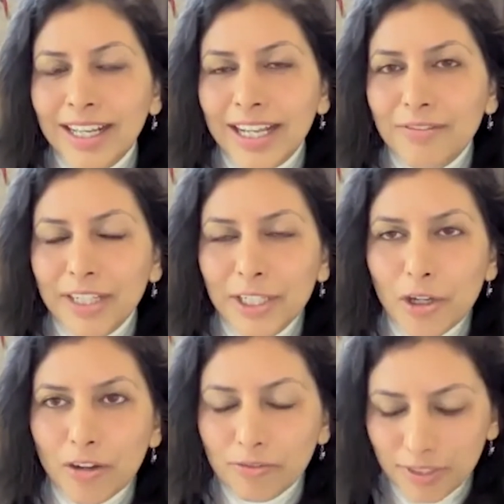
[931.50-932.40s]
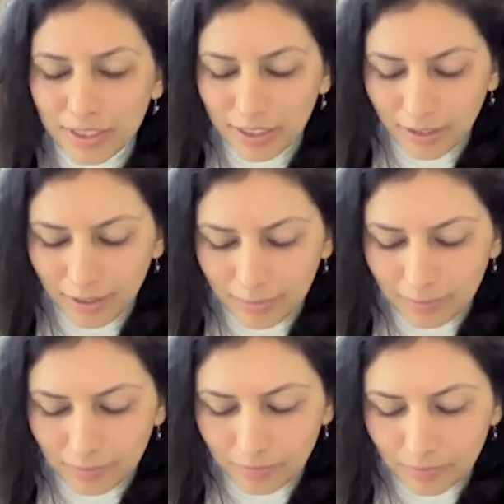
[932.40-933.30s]
And very often
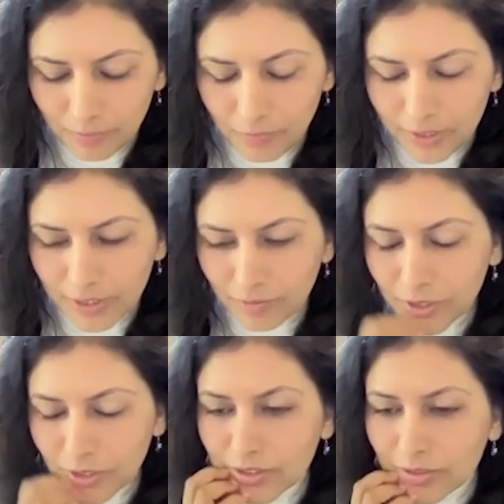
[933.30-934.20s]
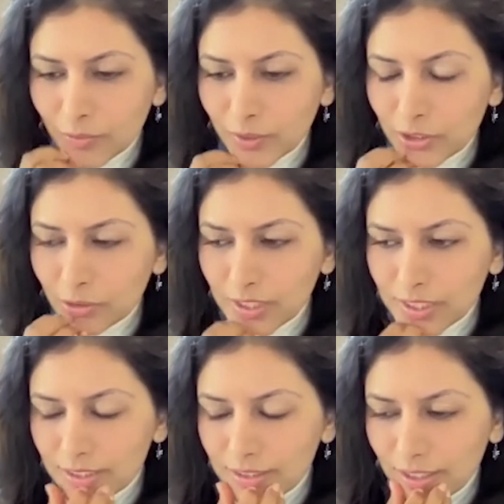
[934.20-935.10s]
we do
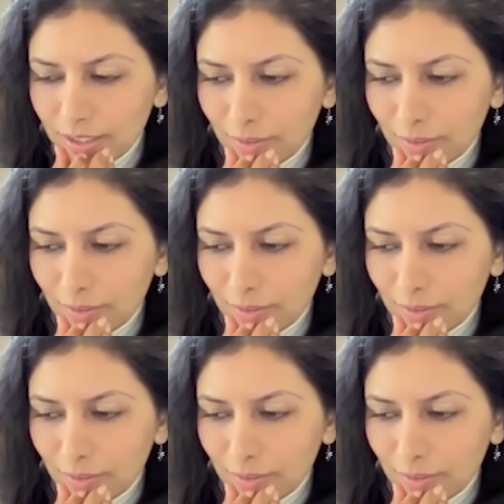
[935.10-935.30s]
this